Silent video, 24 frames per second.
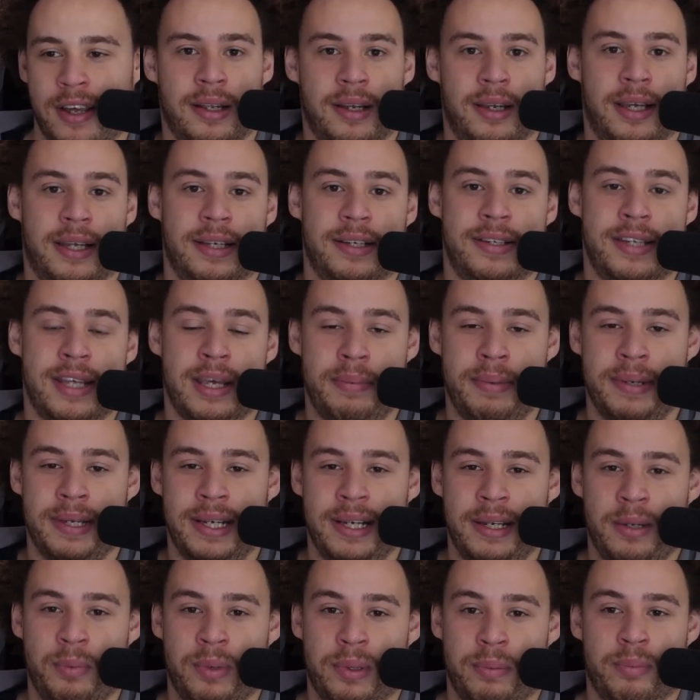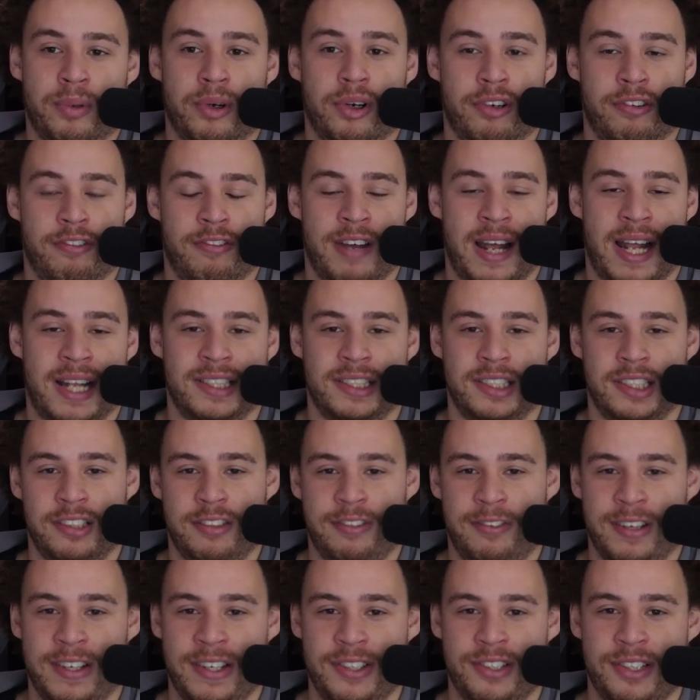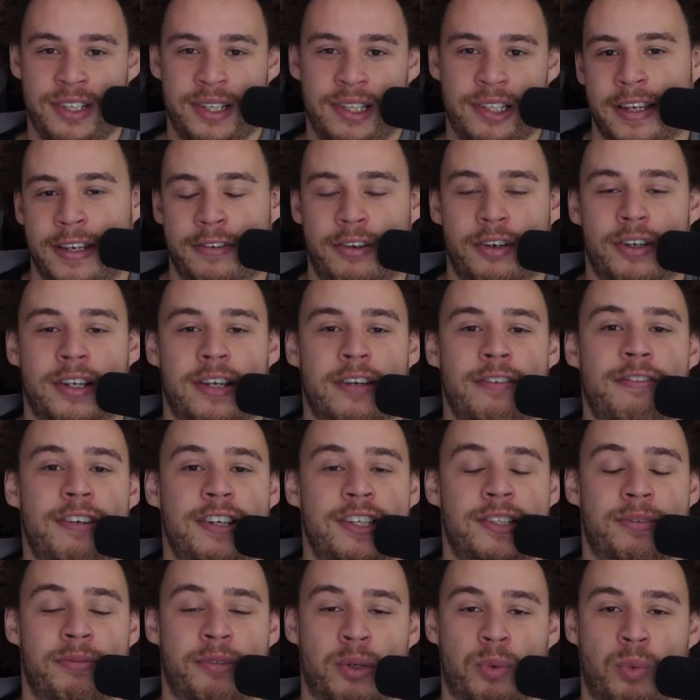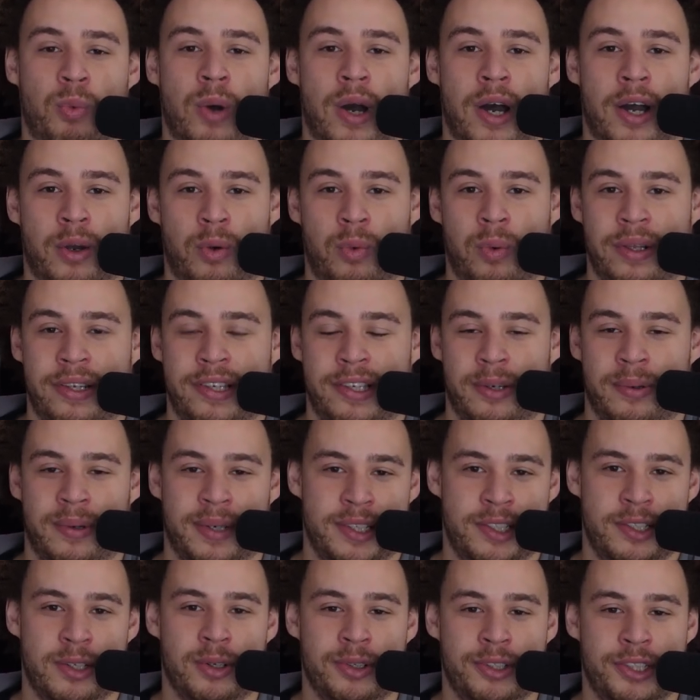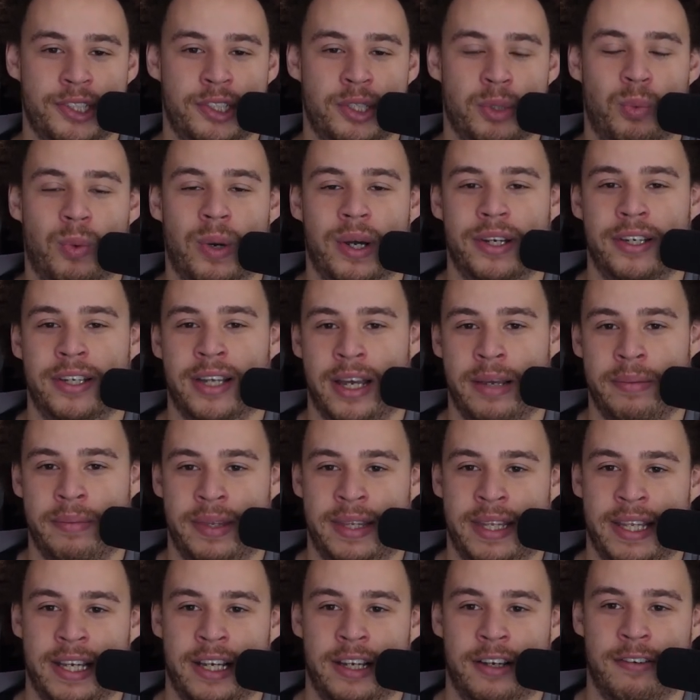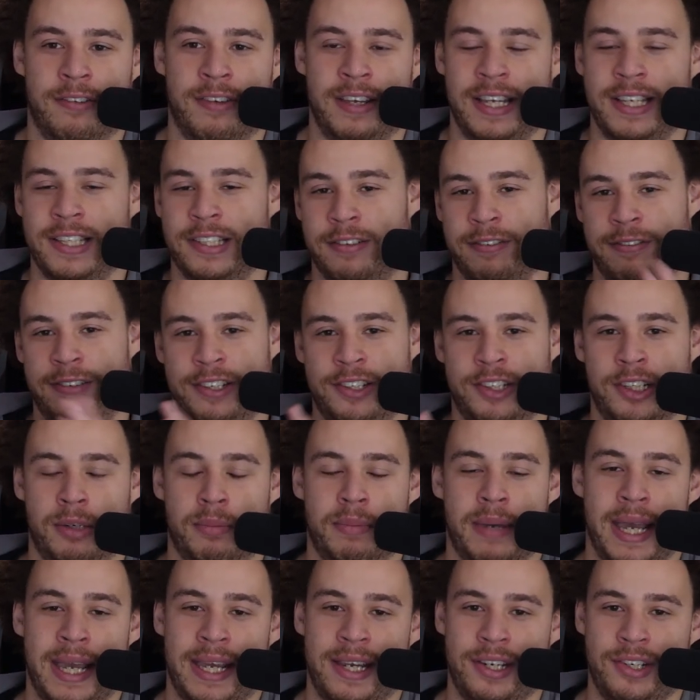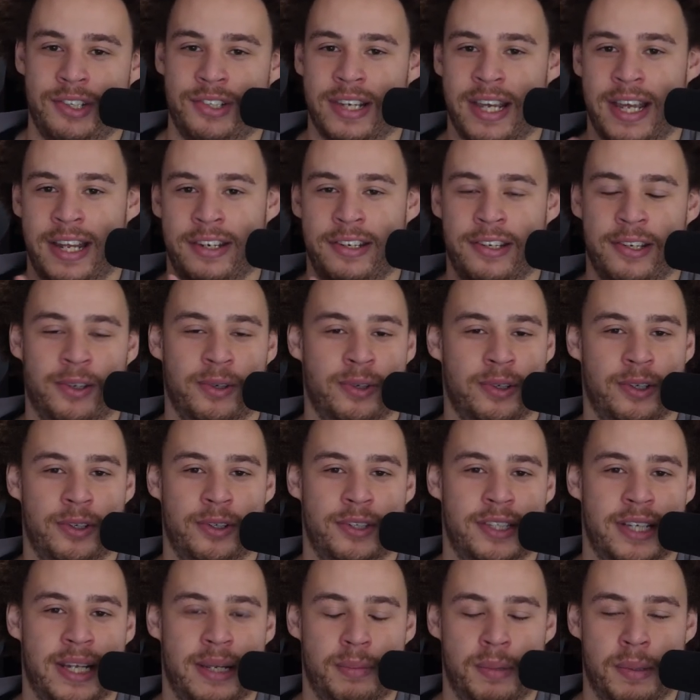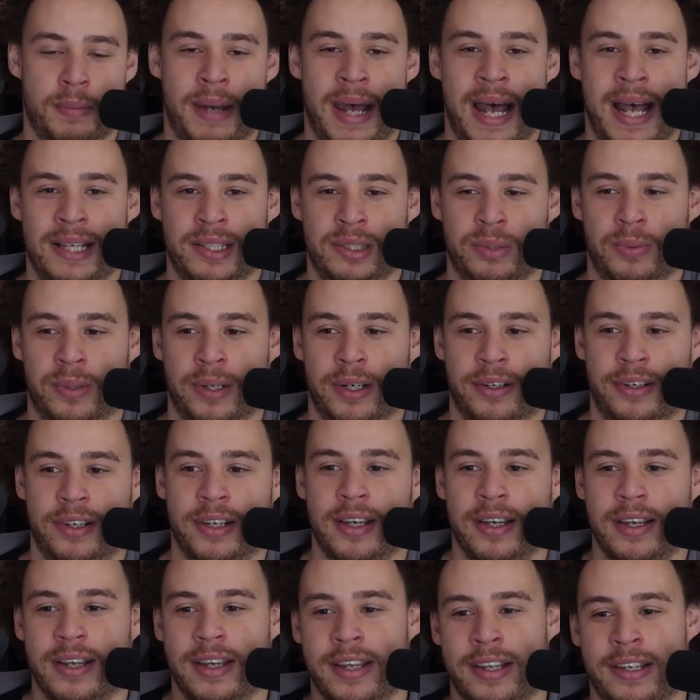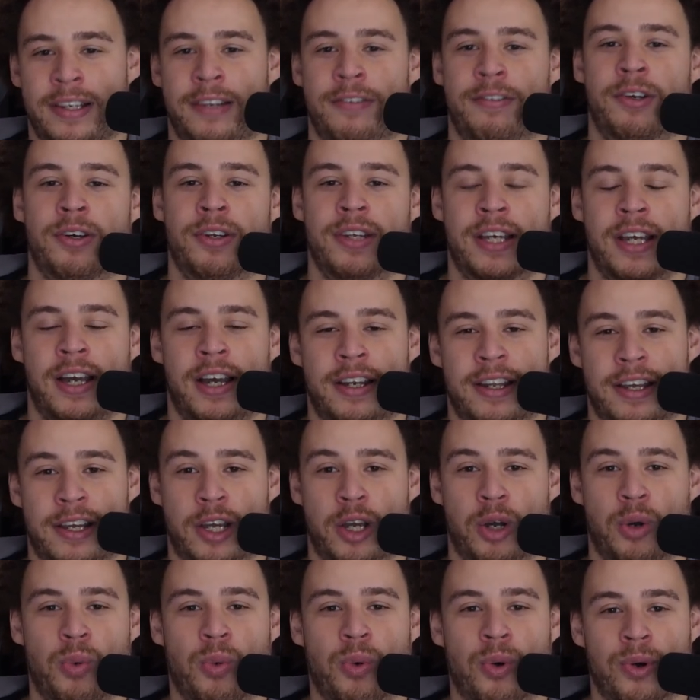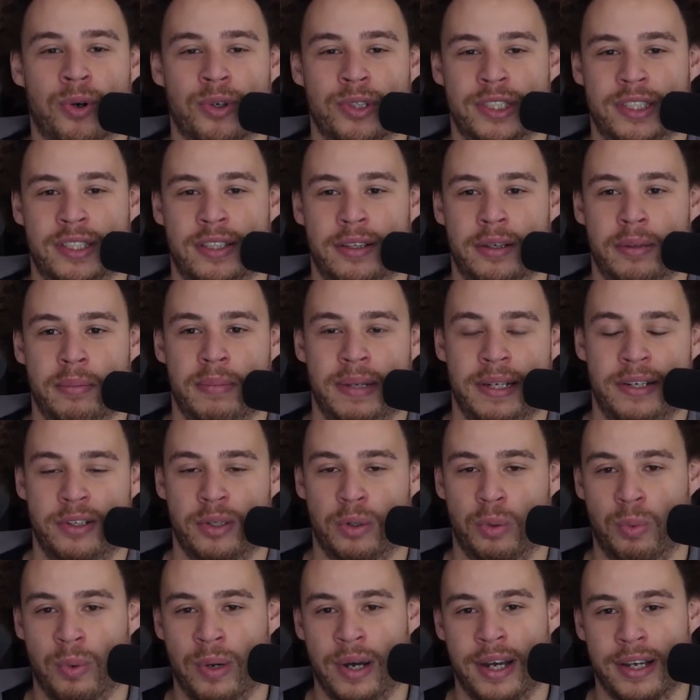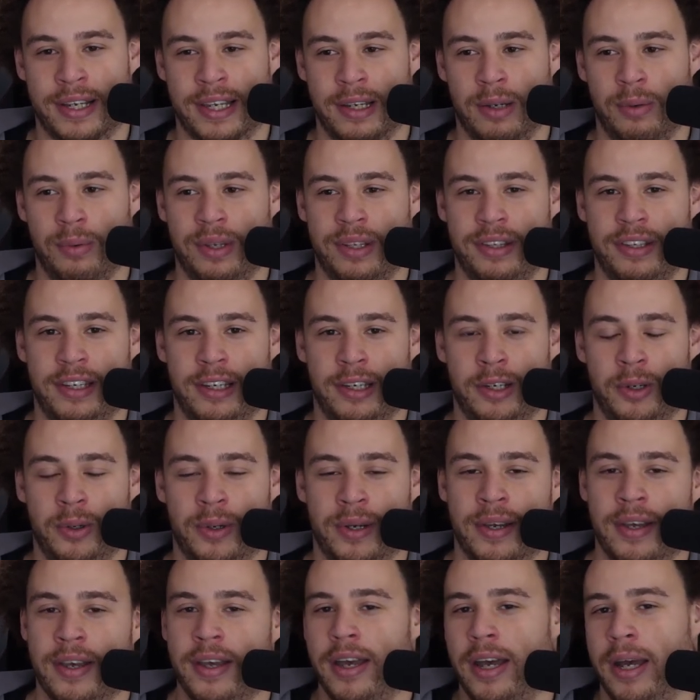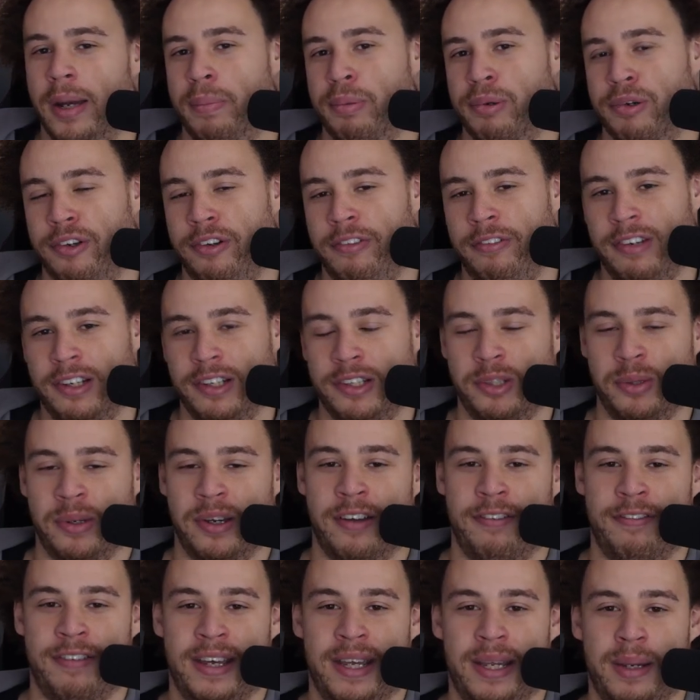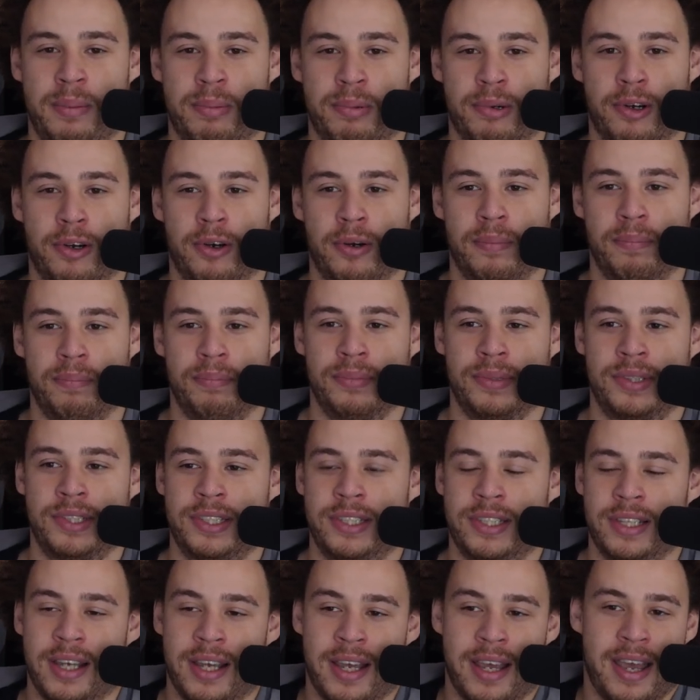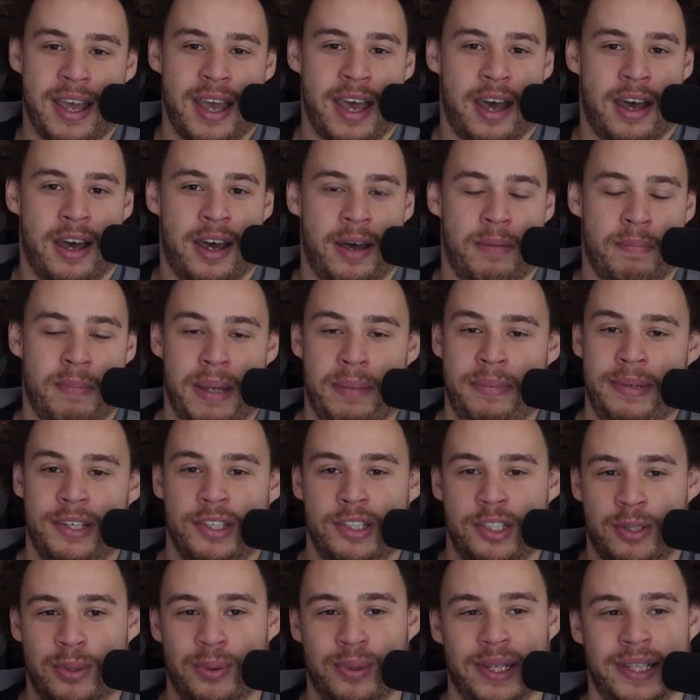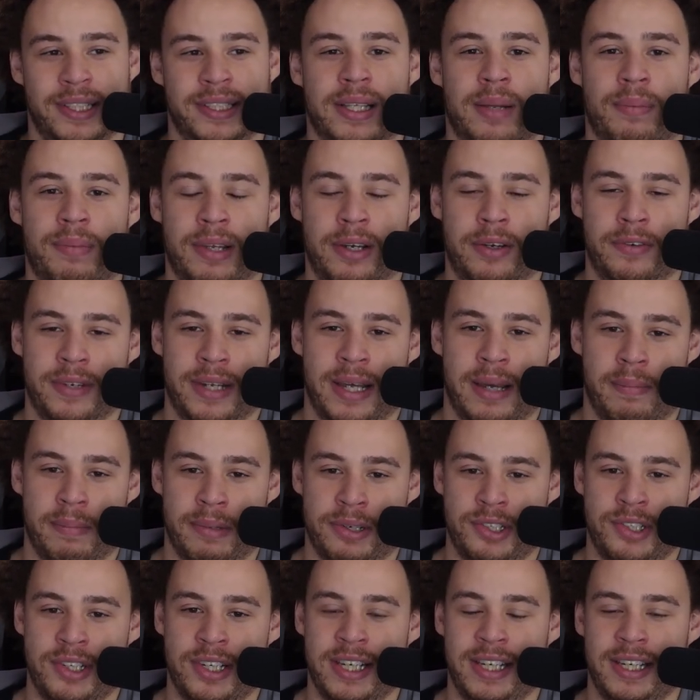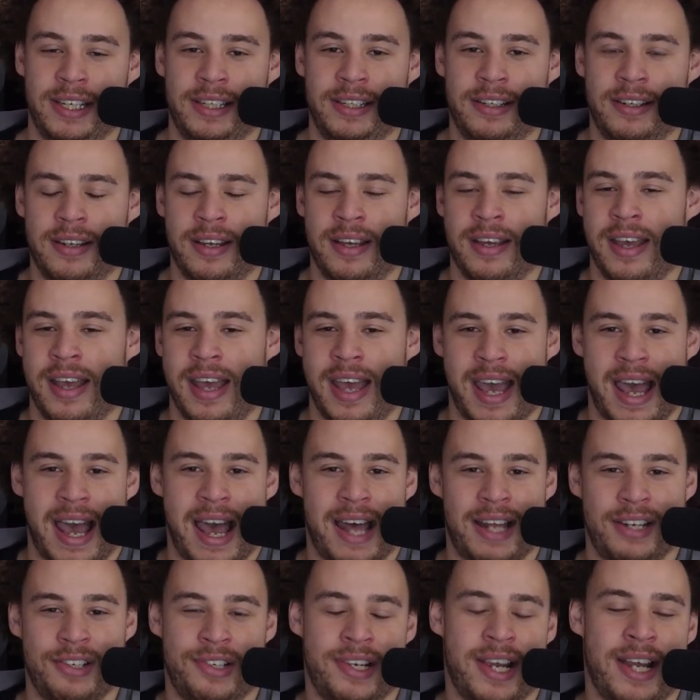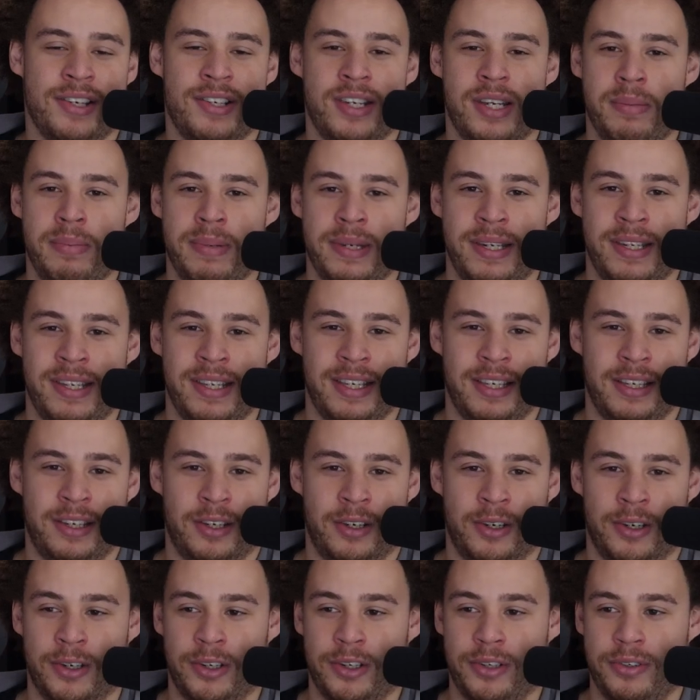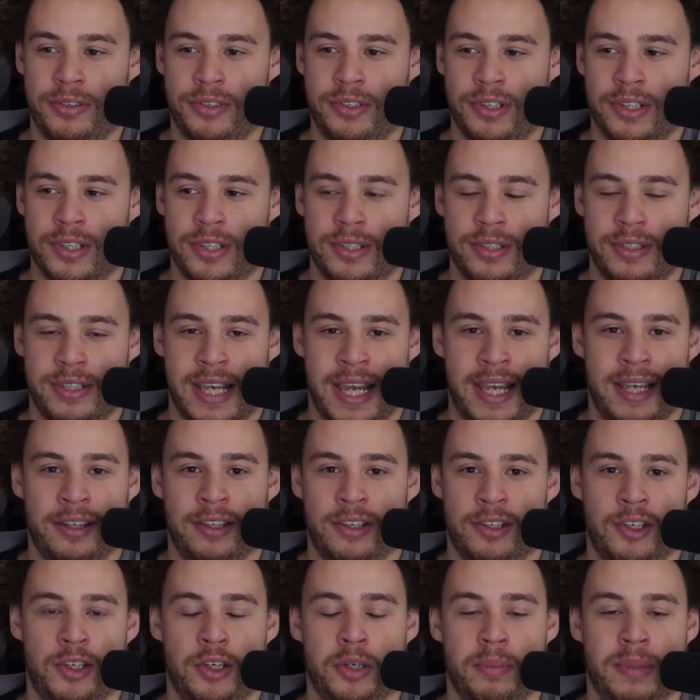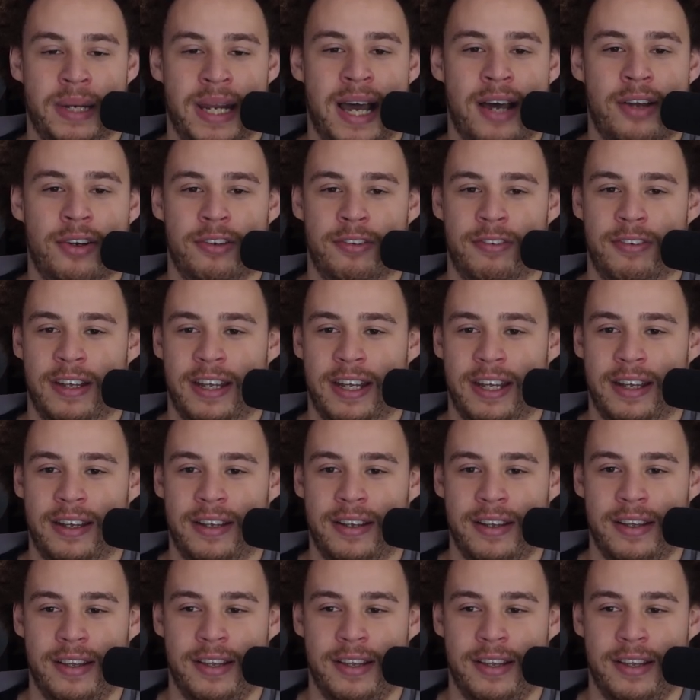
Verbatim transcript: like typically with more advanced phishing, you've got to convince them to work with you. It's not just a one-time thing of here's a phishing page, enter your username and password. You've got to kind of coerce them into working with you, approving 2FA prompts, uh, maybe installing something on their machine. And ChatGPT could just take the human out of it.